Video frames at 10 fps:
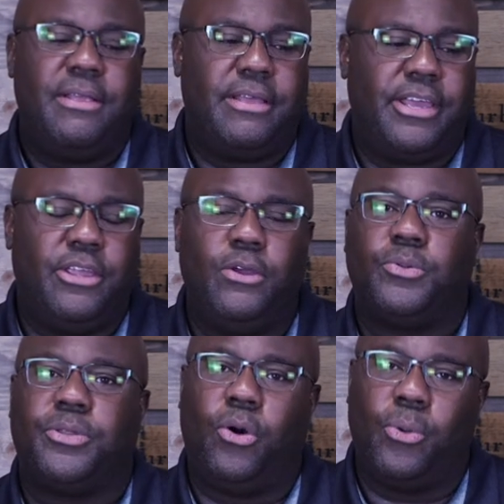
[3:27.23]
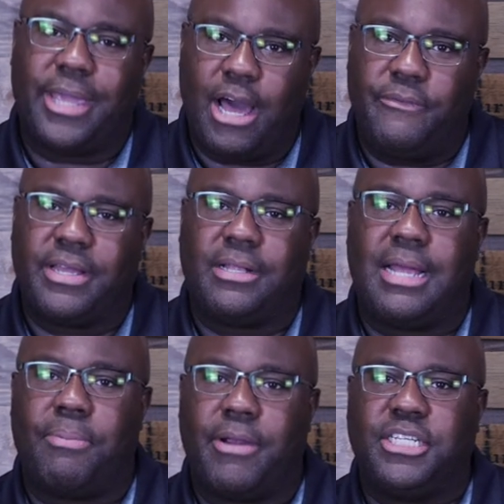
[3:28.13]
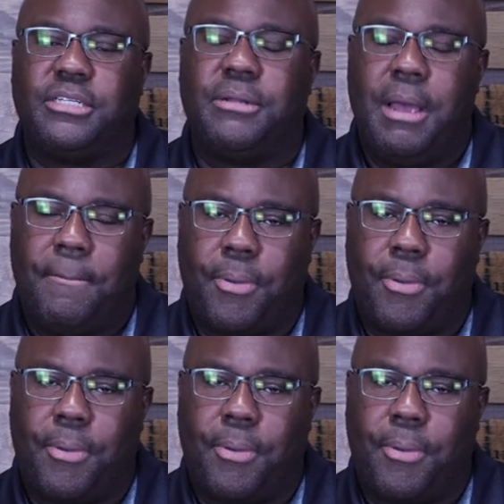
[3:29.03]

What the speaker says: that they use with the whole Kelvin collaboration